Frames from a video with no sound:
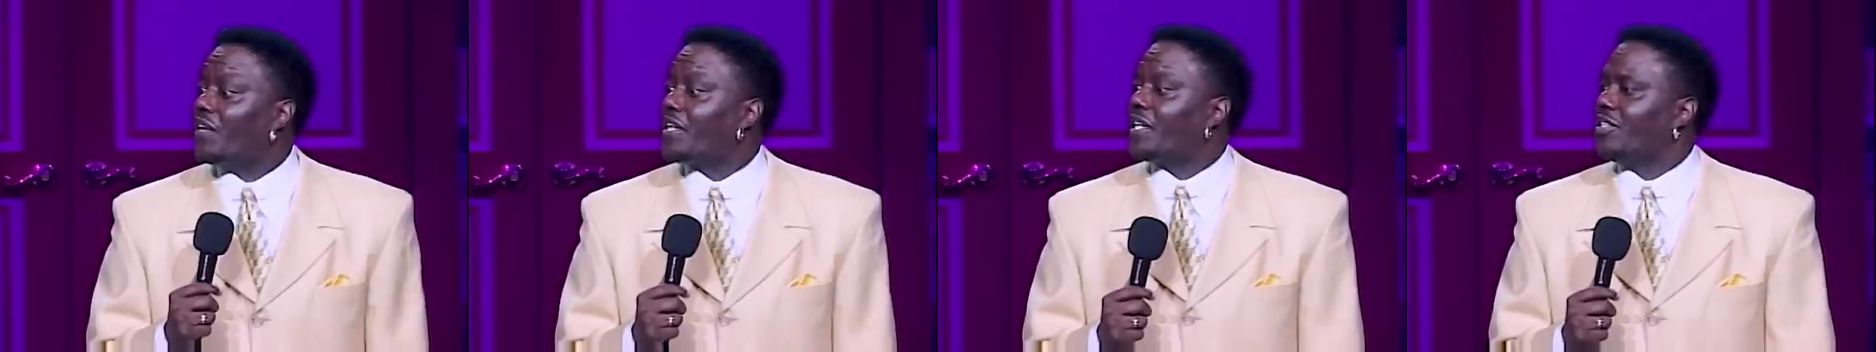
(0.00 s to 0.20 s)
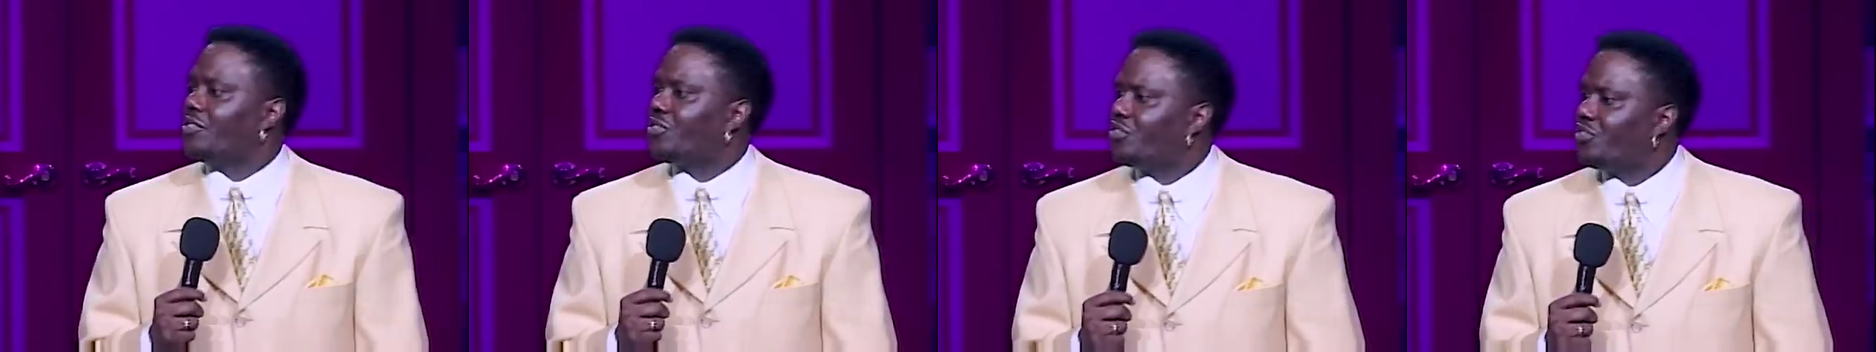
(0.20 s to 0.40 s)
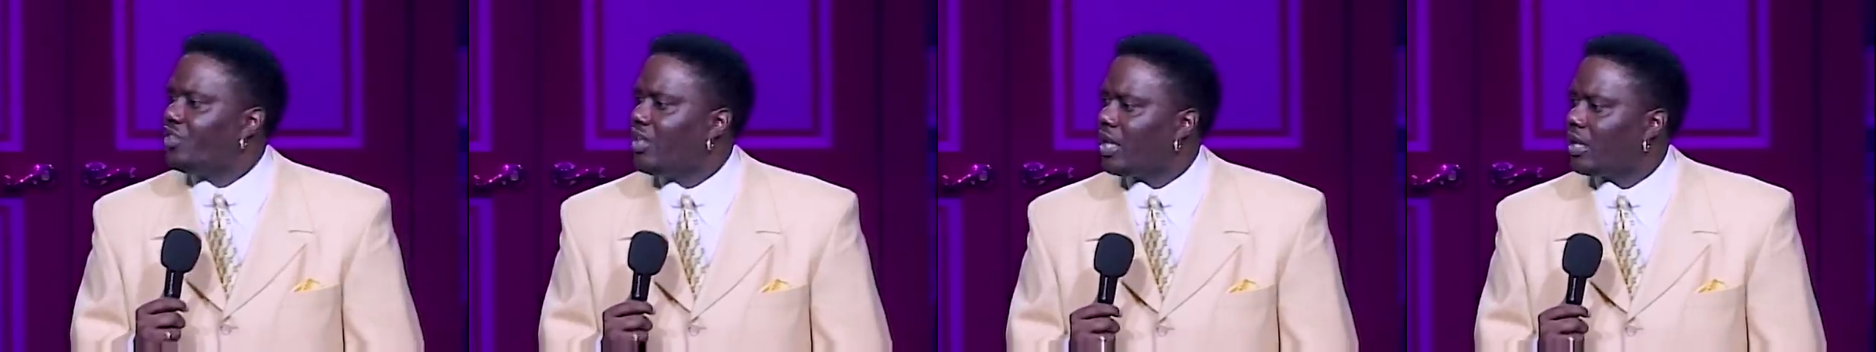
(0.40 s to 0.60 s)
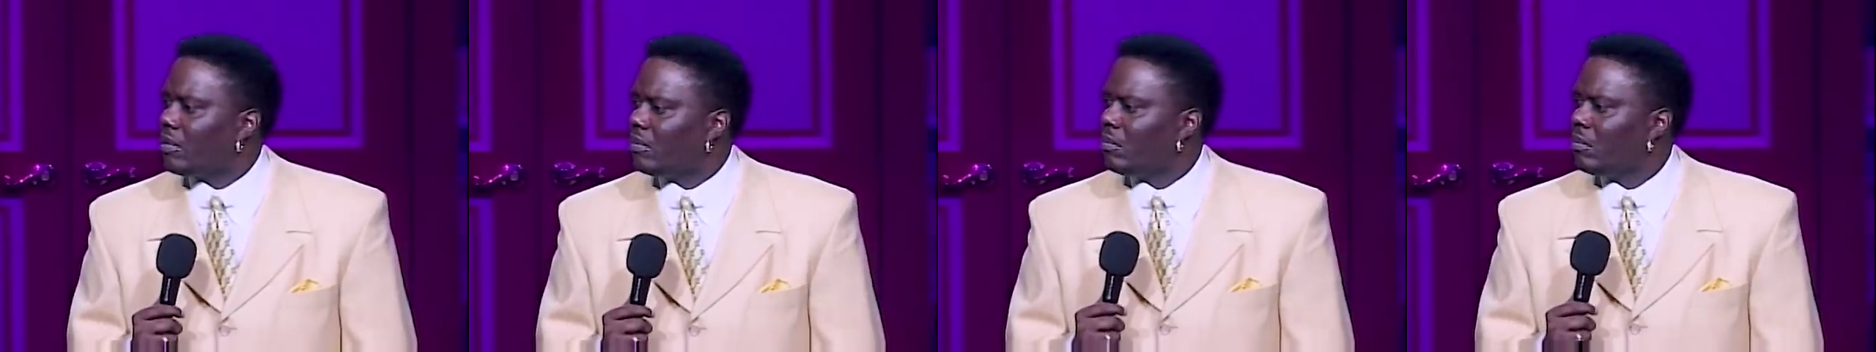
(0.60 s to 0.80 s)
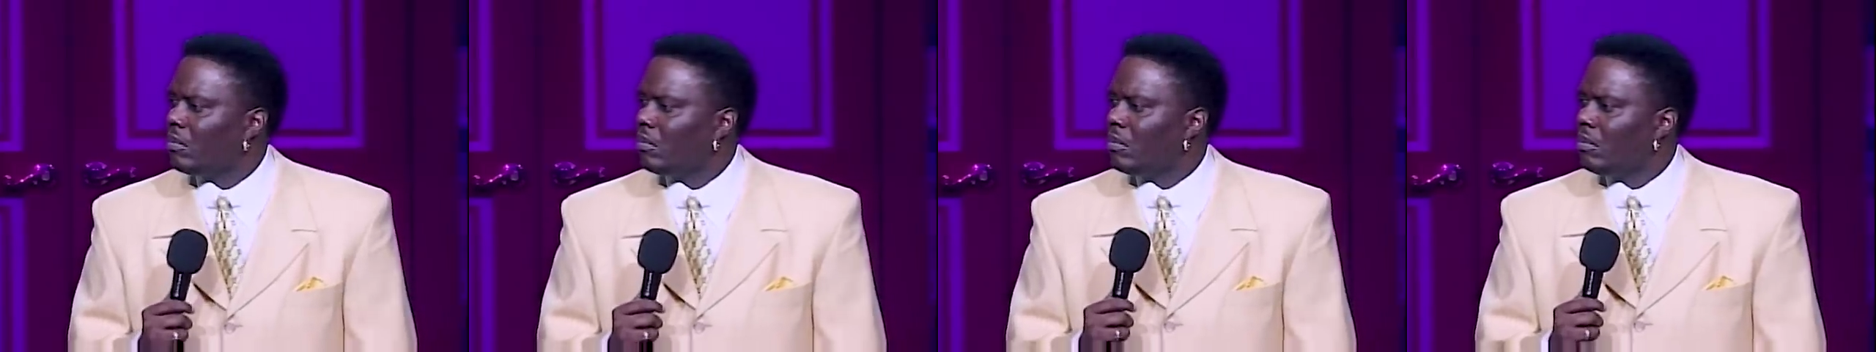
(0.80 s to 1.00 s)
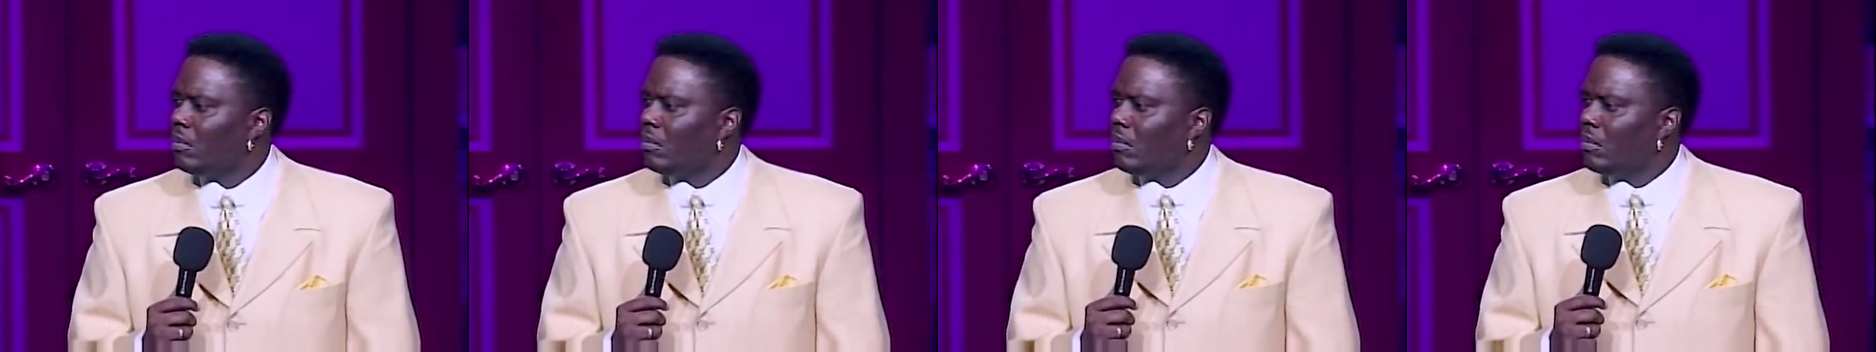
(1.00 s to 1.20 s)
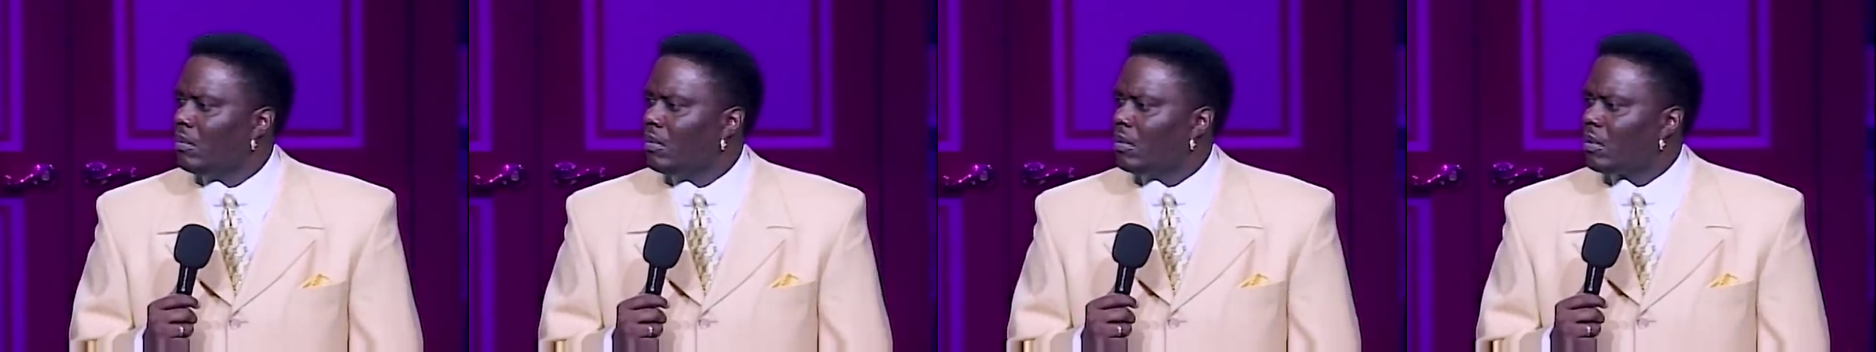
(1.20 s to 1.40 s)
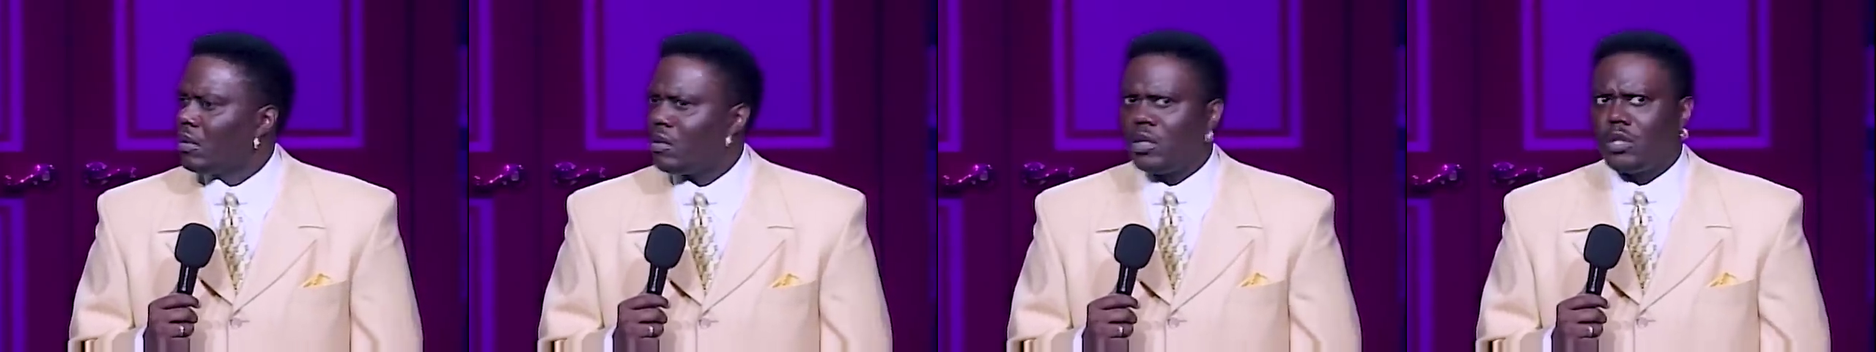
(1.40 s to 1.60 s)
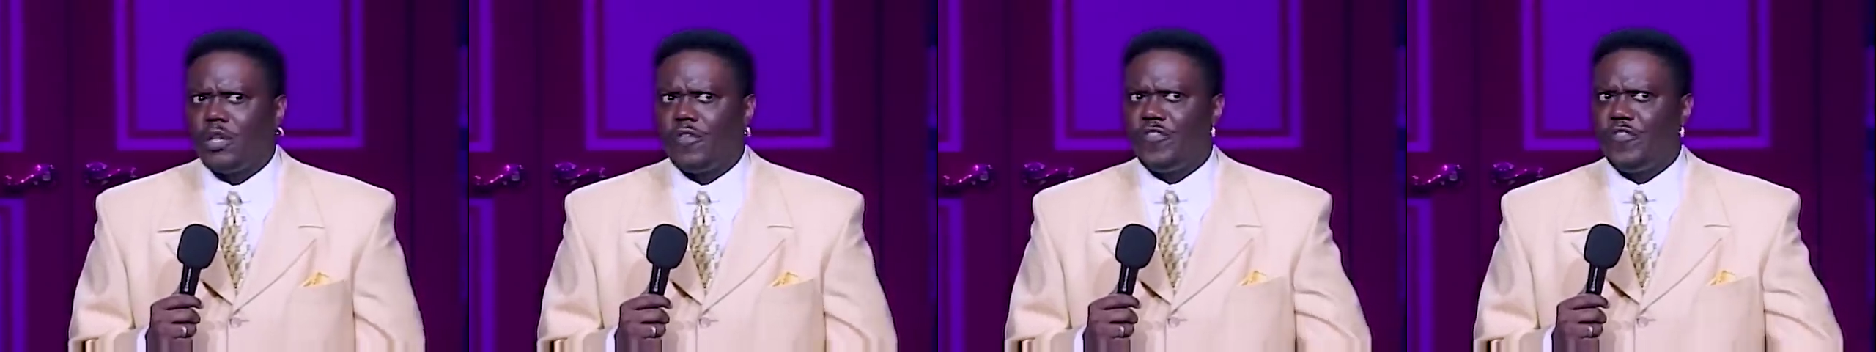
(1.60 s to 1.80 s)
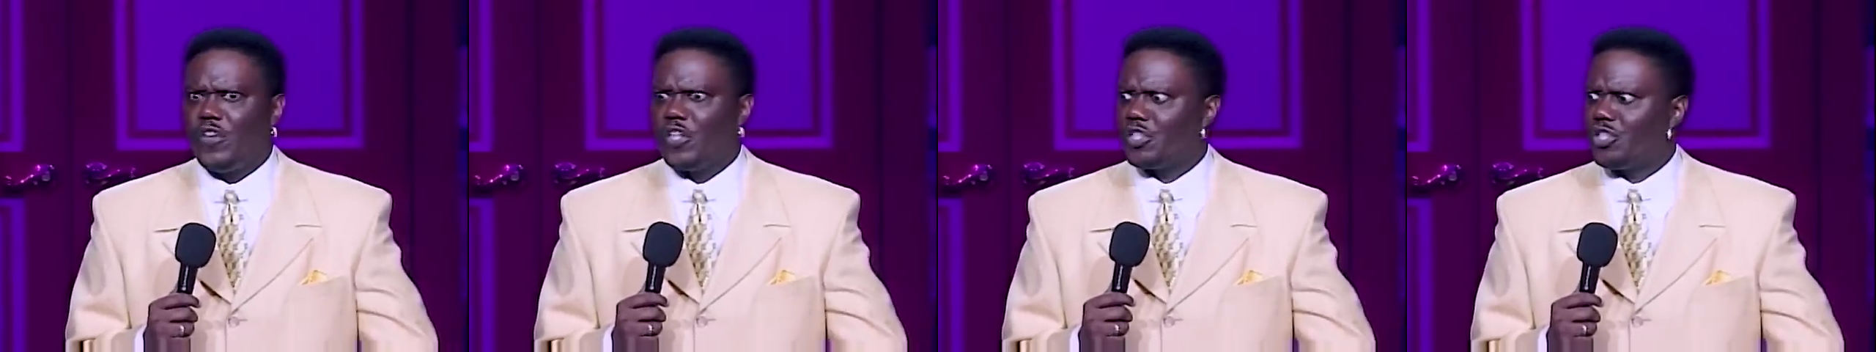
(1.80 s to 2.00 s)
fucking sick. Because
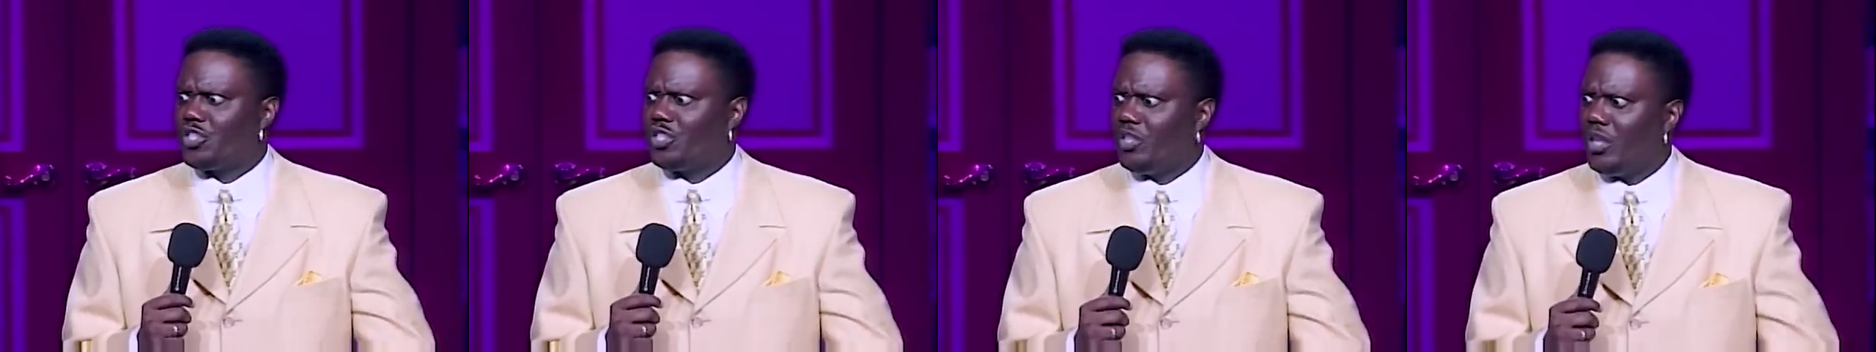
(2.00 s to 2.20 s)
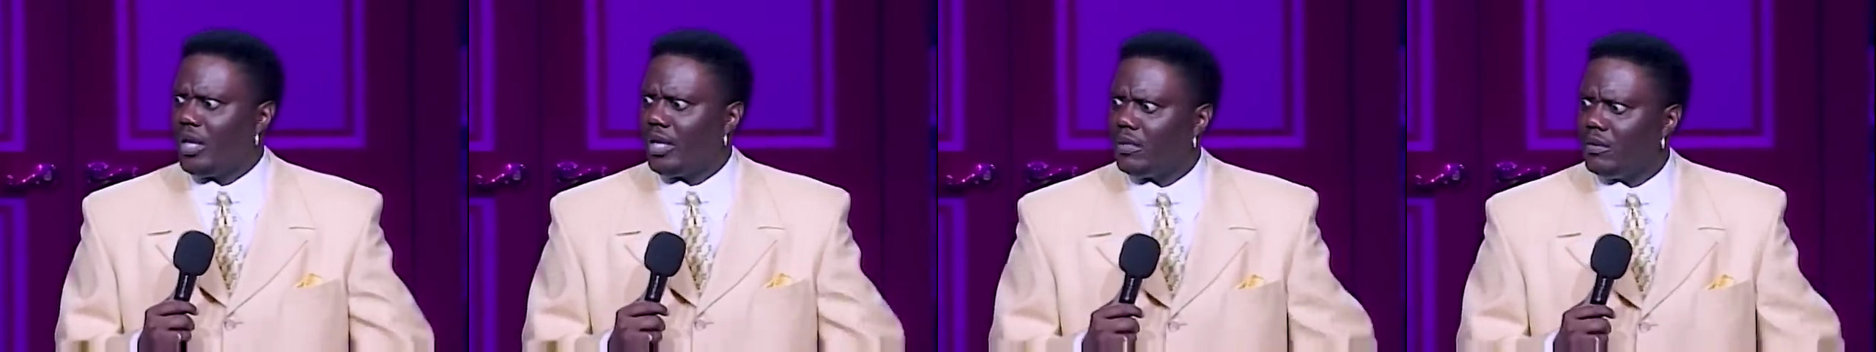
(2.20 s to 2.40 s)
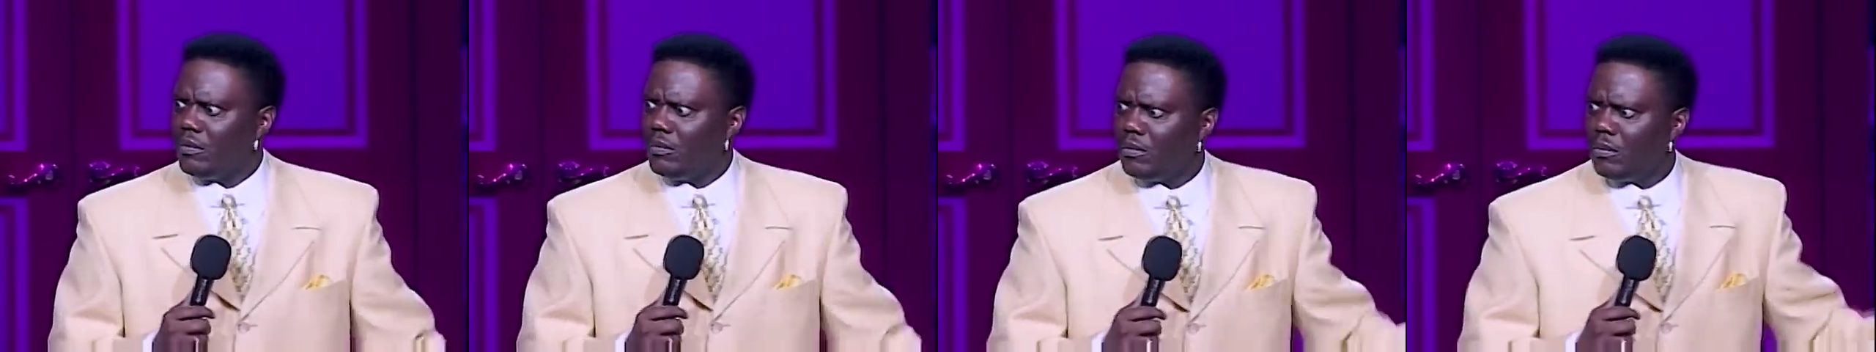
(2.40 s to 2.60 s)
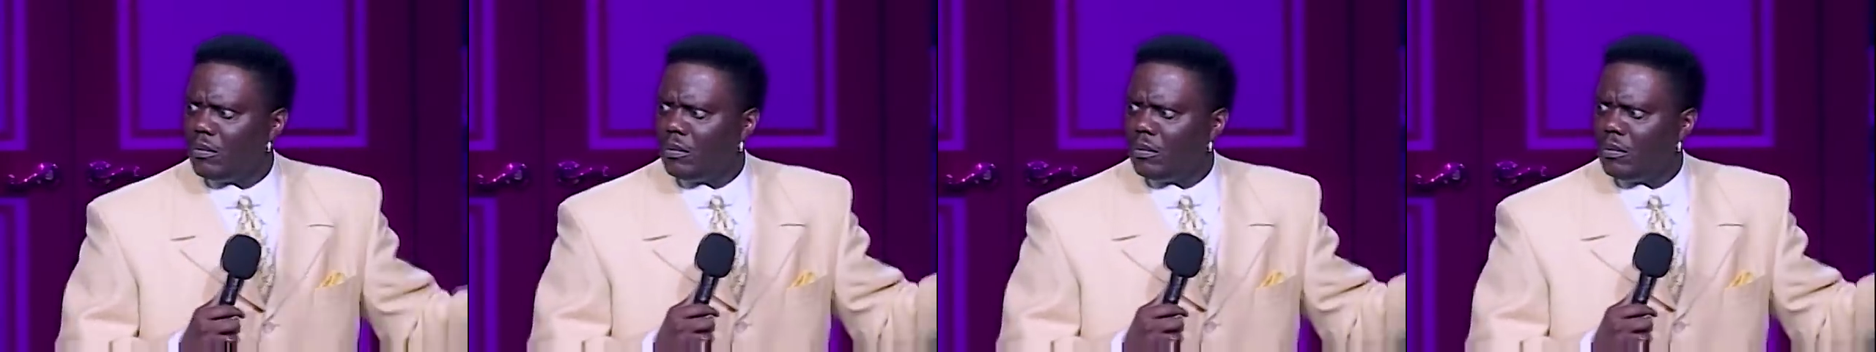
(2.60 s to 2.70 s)
they're full of shit.